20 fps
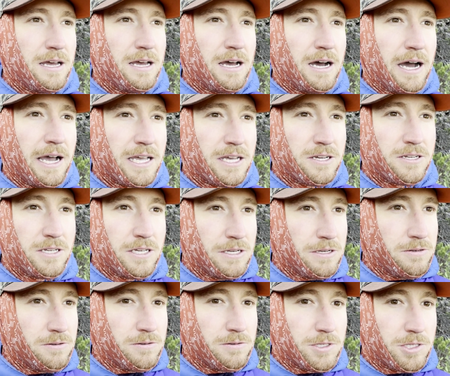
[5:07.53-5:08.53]
I could
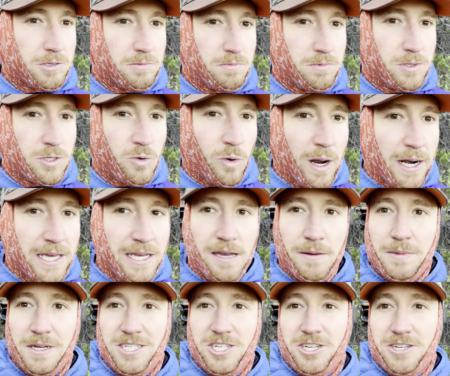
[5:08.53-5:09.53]
use 20
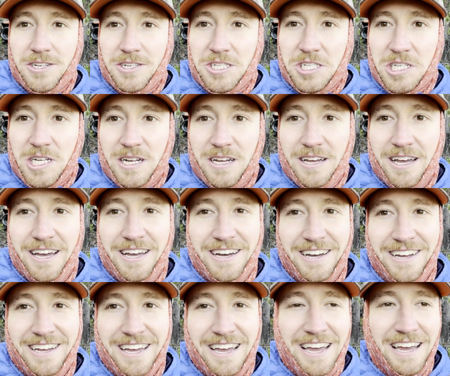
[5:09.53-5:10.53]
images
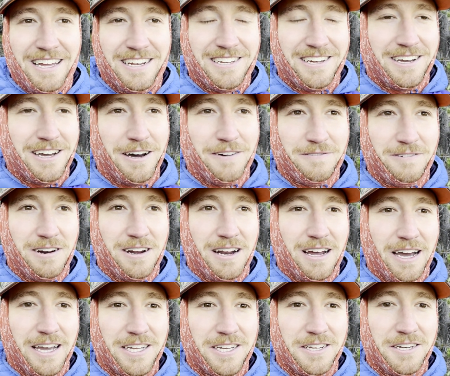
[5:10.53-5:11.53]
to cover it.
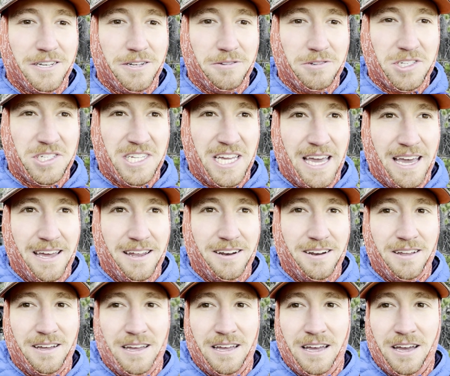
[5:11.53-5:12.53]
I could use
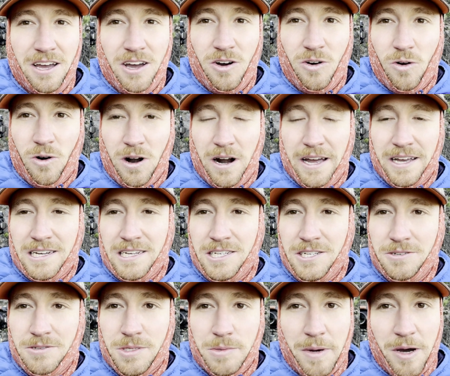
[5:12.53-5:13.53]
10, or I could
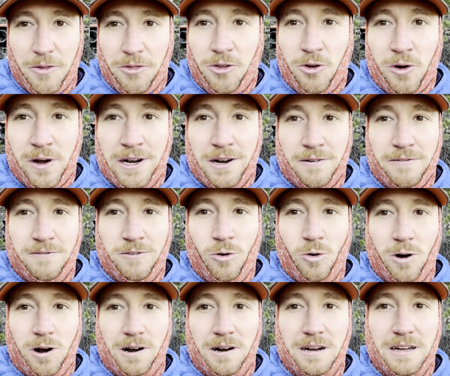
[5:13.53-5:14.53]
use about 3 or
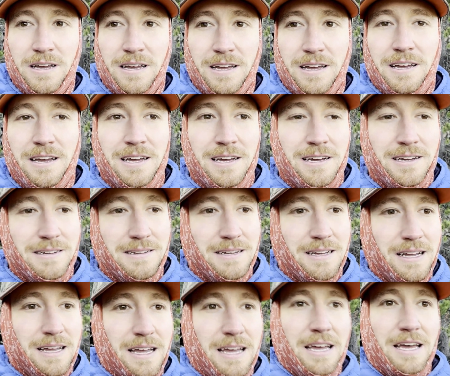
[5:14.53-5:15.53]
4.
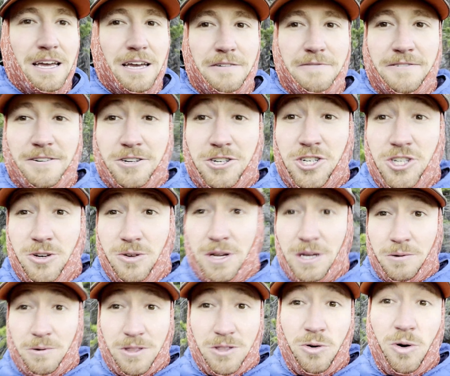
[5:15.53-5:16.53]
If you're shooting
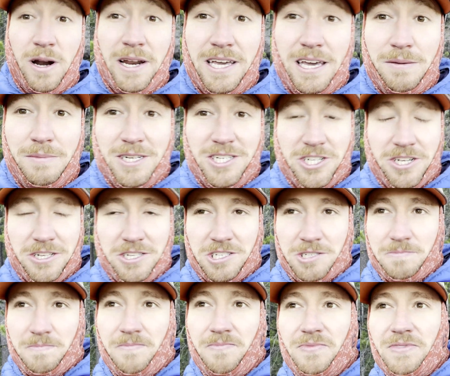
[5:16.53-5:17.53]
with 20 images,
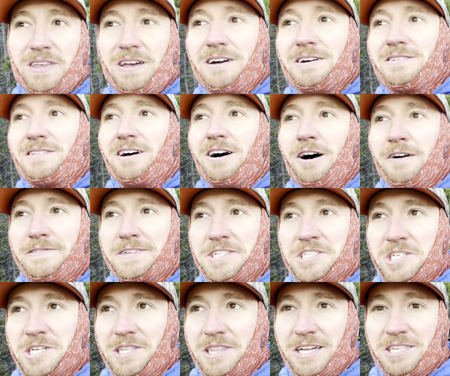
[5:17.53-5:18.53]

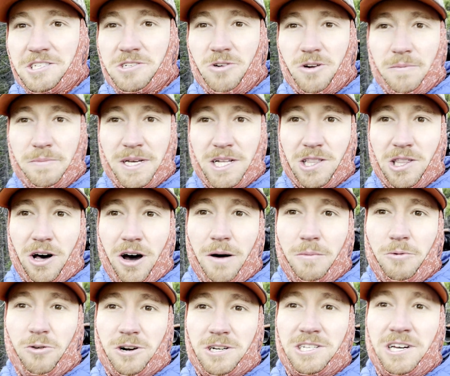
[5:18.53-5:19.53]
obviously that's going to be a lot
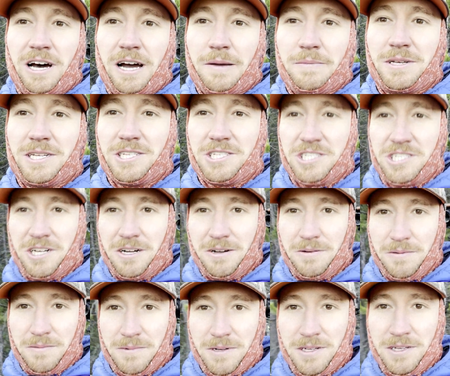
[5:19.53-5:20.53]
more time
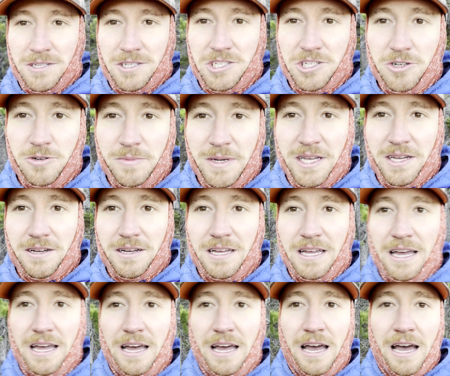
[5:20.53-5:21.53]
consuming,
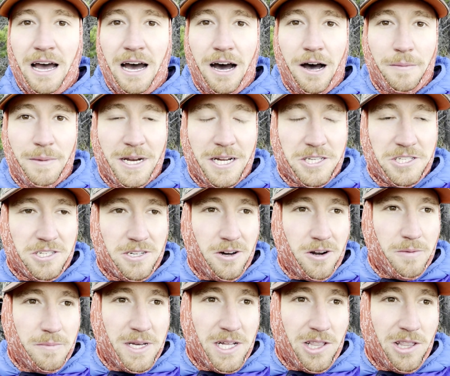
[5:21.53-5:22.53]
and it's going
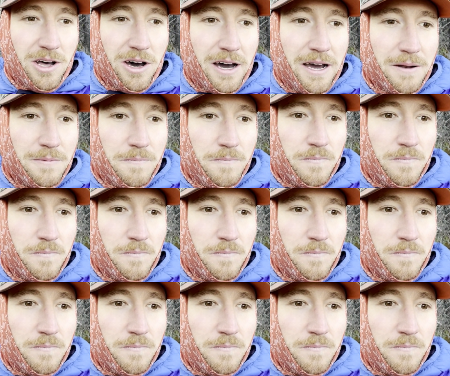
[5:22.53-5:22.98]
to be a lot